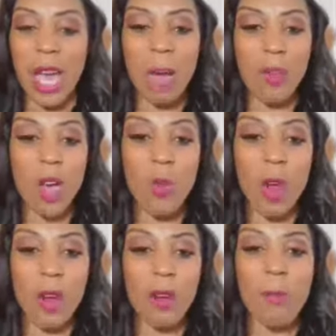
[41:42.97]
I'm not
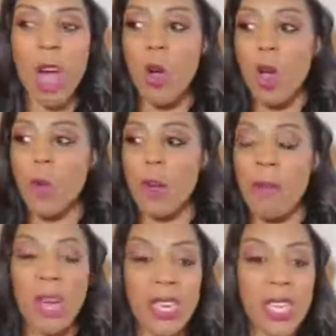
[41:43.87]
worried about where
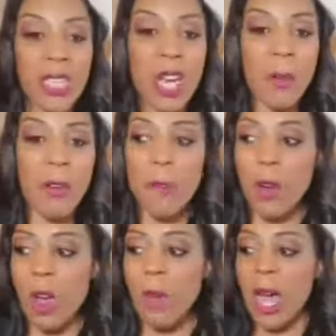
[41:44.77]
money is coming
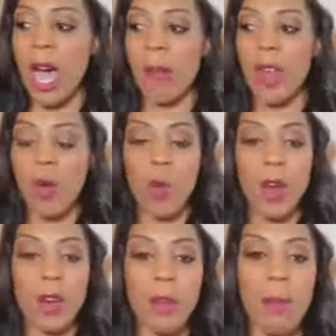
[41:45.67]
from. I'm not
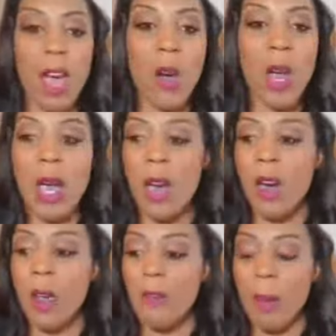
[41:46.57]
worried about
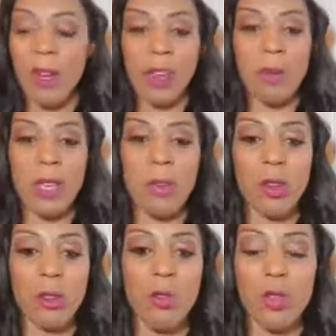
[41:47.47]
uh, if I'm going to be able
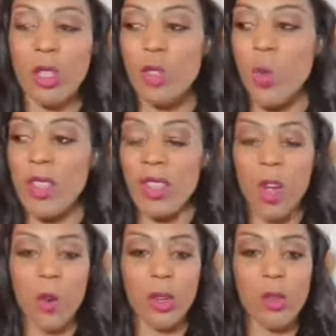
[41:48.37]
to lose this weight that
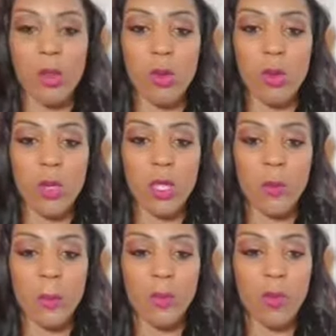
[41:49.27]
I want to lose,
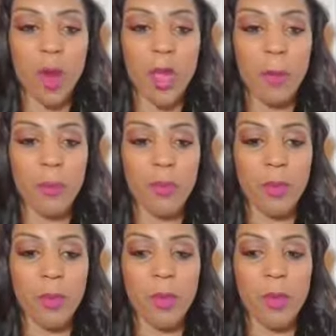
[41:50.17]
right?
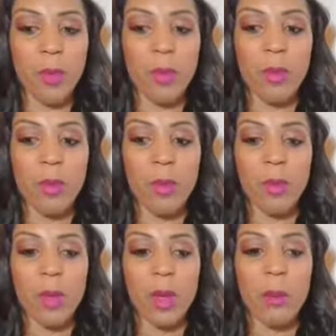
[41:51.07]

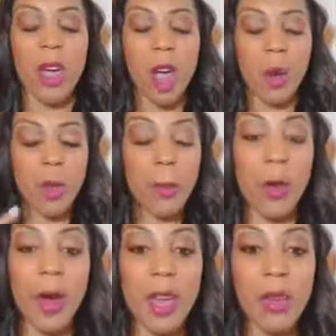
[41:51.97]
But are we
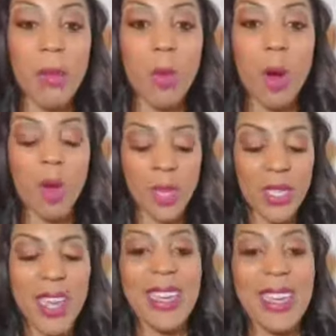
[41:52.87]
praying more? Are we
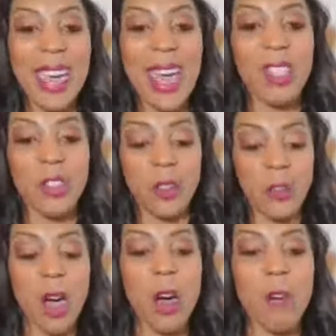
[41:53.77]
taking action
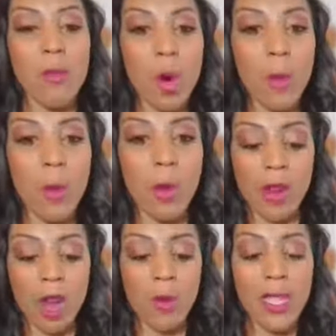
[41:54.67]
of, of more
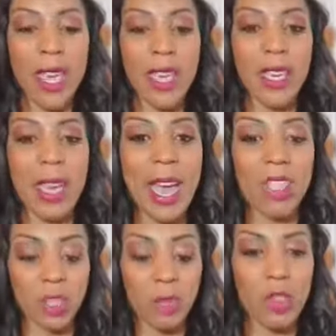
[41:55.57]
prayer? Are we taking
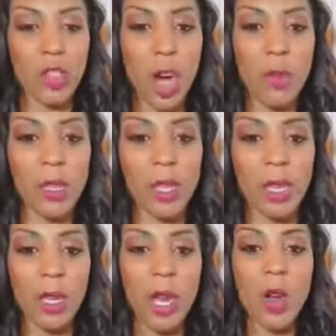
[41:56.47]
action of
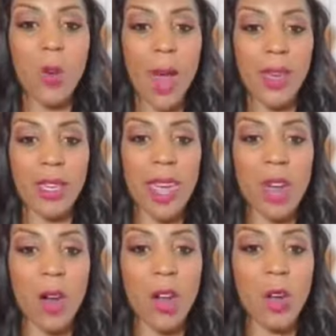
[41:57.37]
journaling? writing
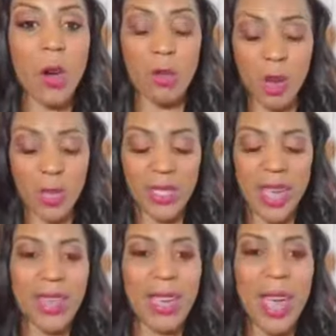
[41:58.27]
down our goals? Are we
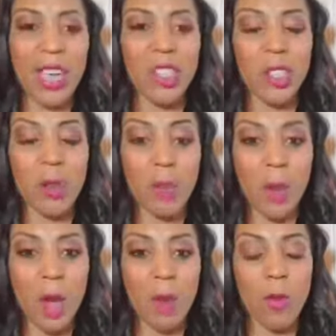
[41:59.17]
taking action of,
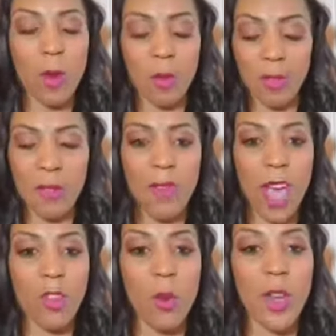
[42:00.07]
of, of
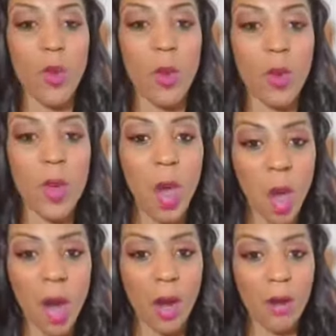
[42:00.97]
evaluating where we
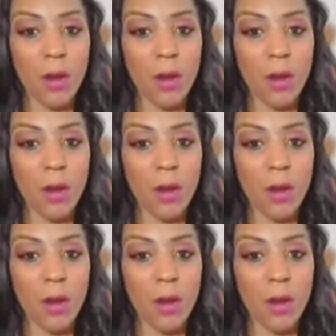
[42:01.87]
are?